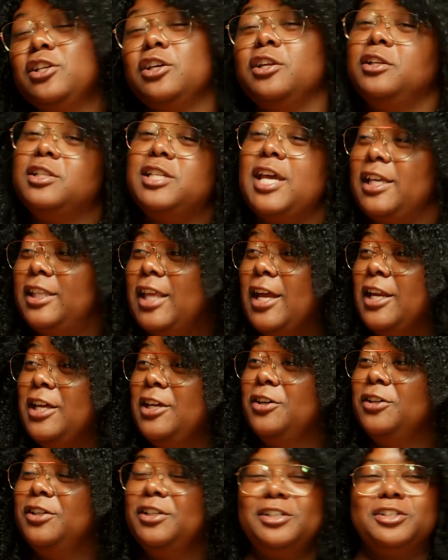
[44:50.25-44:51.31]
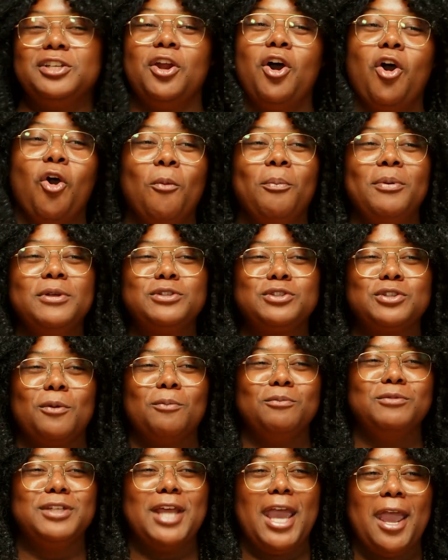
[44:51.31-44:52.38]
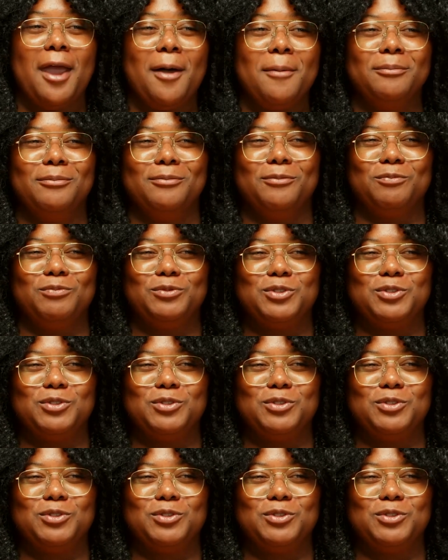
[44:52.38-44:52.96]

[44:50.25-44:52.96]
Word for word: gonna take that hill, and he's gonna open some damn